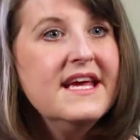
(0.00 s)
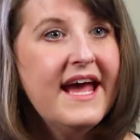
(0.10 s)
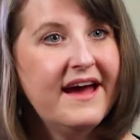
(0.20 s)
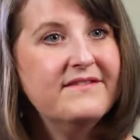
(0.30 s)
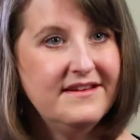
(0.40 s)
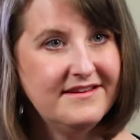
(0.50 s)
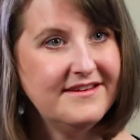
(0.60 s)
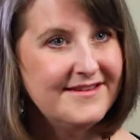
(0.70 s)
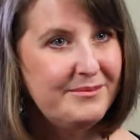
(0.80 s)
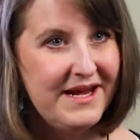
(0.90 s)
have
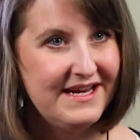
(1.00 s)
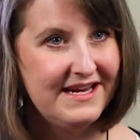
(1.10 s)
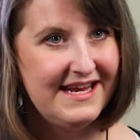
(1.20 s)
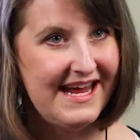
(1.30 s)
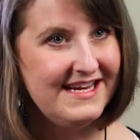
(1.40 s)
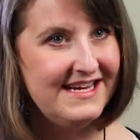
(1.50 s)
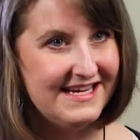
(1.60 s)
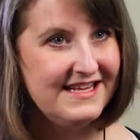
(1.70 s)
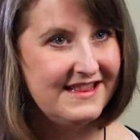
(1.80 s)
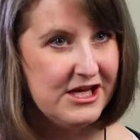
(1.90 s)
anticipated any
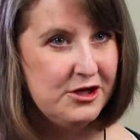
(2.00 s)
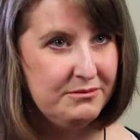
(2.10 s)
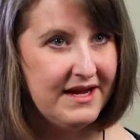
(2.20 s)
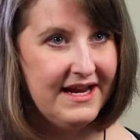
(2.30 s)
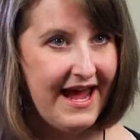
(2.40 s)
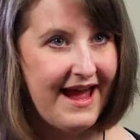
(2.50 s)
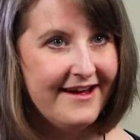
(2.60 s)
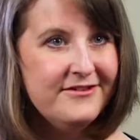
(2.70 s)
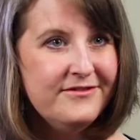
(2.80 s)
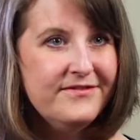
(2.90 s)
need that you might
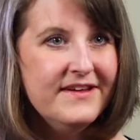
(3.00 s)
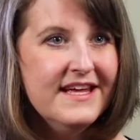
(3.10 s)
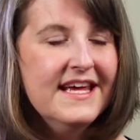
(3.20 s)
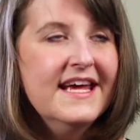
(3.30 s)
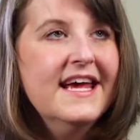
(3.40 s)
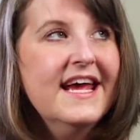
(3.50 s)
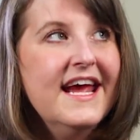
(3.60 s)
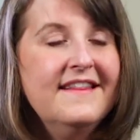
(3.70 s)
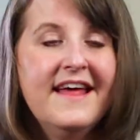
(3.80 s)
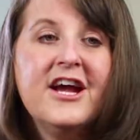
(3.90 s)
have.
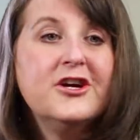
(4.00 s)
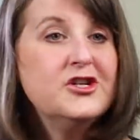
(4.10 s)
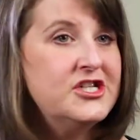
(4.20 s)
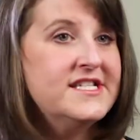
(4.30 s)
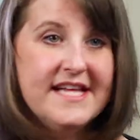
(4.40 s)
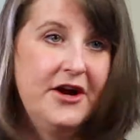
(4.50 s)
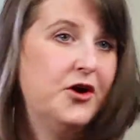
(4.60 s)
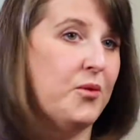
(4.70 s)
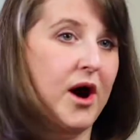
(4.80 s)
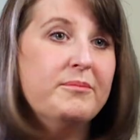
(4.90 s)
And they are just there to
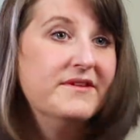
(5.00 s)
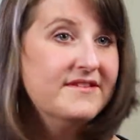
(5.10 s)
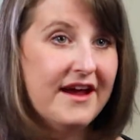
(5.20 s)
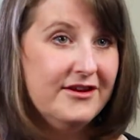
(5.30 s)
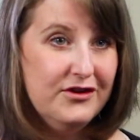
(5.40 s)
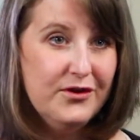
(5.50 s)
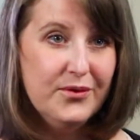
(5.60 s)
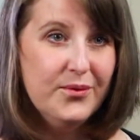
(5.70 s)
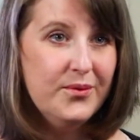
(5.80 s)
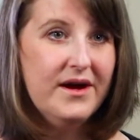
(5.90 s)
walk beside you